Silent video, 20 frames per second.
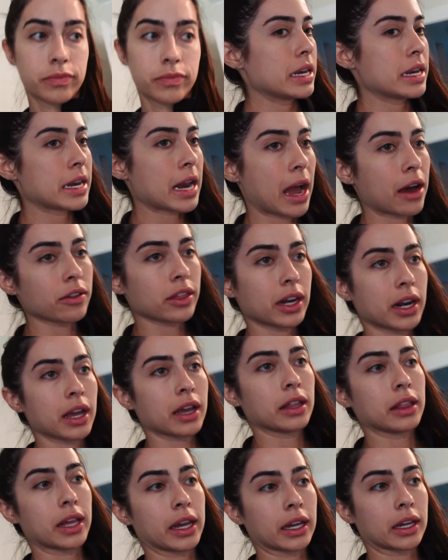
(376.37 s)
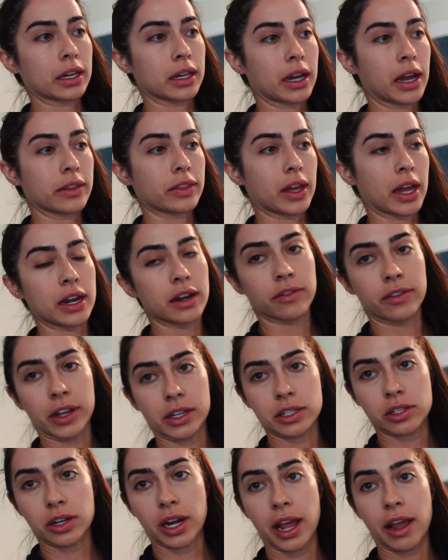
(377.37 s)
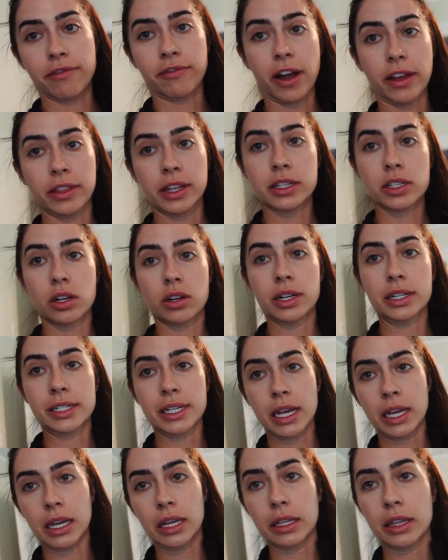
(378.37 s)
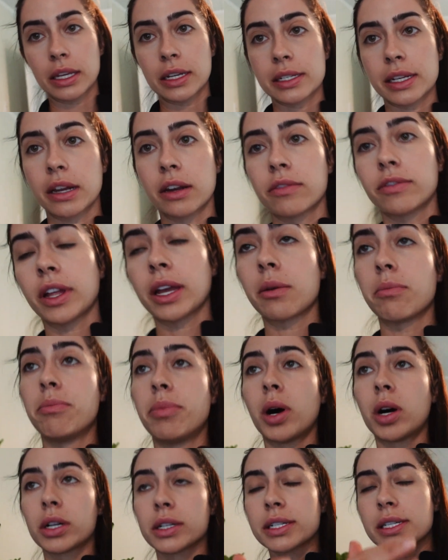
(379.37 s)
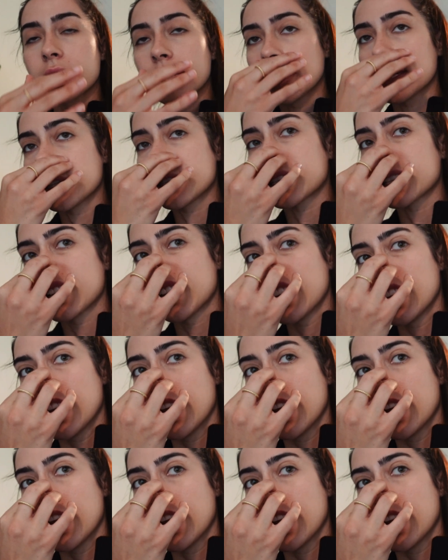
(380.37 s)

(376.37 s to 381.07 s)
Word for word: Now that I like, at the end of yesterday, I finally started taking things out of like boxes,